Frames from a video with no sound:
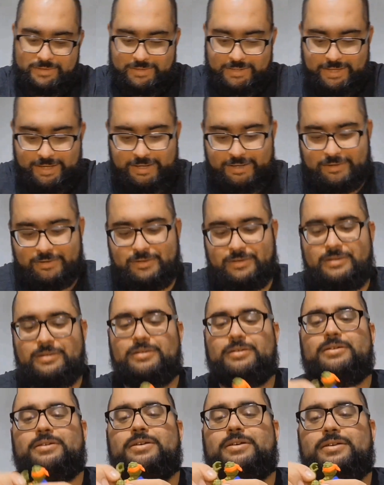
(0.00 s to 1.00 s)
Let's take a
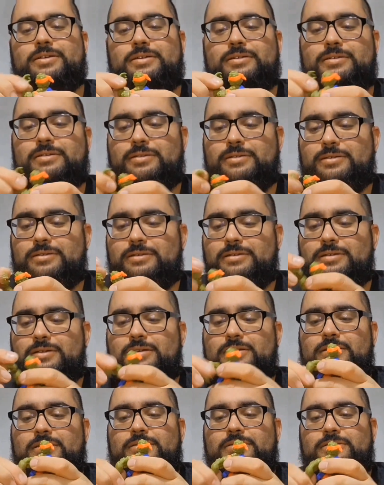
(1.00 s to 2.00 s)
look.
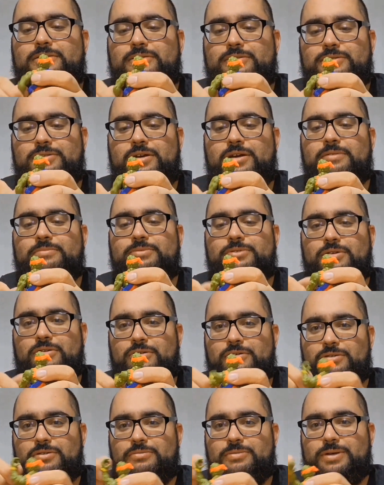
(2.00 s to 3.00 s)
So his arms
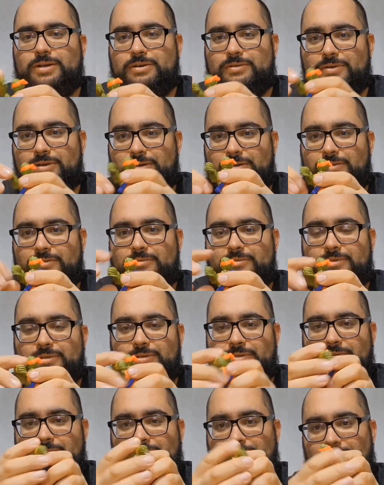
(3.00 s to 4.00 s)
go all the way
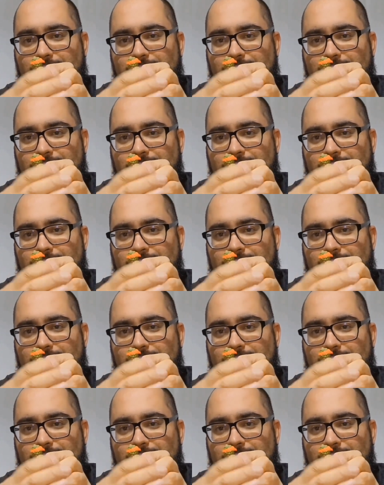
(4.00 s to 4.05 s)
around.